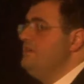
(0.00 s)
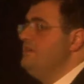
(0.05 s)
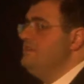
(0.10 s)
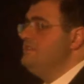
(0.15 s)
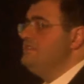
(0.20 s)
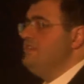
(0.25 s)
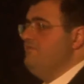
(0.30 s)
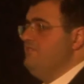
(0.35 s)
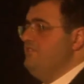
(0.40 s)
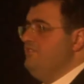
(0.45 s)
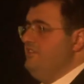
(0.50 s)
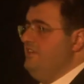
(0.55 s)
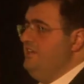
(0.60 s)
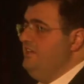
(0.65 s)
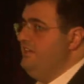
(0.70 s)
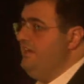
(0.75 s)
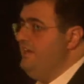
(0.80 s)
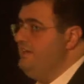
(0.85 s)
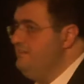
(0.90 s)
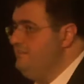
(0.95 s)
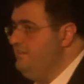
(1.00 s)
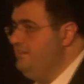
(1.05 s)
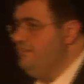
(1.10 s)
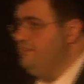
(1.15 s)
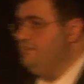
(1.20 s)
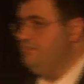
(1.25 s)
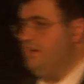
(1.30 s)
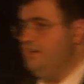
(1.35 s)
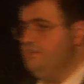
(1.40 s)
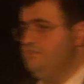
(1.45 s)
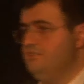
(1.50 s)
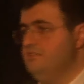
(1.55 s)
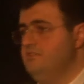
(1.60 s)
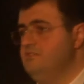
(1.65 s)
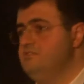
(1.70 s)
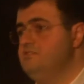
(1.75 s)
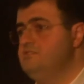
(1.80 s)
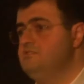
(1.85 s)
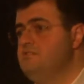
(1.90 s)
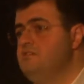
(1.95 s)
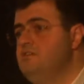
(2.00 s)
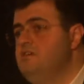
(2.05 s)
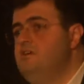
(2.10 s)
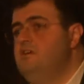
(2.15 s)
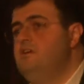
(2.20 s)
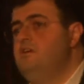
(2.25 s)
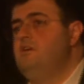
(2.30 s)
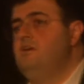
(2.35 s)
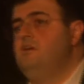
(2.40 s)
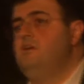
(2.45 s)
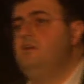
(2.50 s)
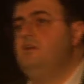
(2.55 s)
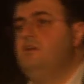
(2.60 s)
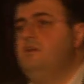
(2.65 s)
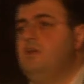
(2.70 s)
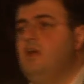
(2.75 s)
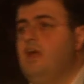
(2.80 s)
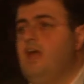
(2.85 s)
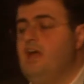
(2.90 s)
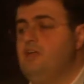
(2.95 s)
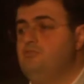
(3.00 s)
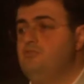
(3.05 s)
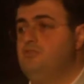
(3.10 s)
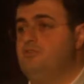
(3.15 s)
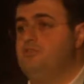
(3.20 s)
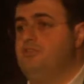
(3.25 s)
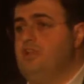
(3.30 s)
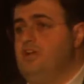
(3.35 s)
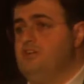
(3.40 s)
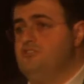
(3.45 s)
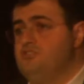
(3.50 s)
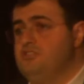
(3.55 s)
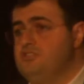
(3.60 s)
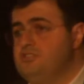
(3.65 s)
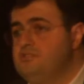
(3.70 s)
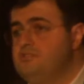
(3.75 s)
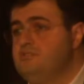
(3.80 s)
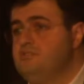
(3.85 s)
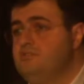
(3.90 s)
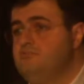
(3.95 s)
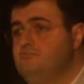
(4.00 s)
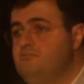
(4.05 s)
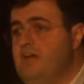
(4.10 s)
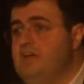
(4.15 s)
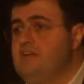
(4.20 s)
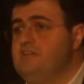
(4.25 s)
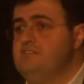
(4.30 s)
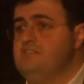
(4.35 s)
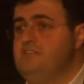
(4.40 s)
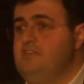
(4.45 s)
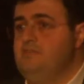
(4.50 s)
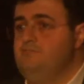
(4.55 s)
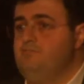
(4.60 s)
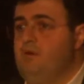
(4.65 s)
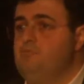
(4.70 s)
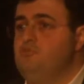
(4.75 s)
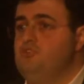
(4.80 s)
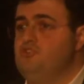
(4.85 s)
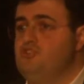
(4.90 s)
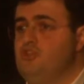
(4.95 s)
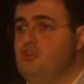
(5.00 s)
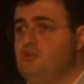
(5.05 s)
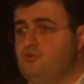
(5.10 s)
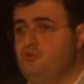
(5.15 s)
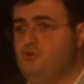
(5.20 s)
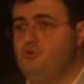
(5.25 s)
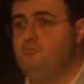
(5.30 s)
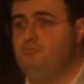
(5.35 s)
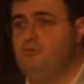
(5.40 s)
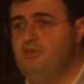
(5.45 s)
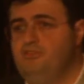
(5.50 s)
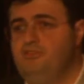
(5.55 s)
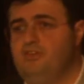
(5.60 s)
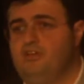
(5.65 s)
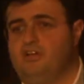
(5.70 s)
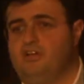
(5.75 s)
17, 18 titles, and we were the largest magazine publishing group in the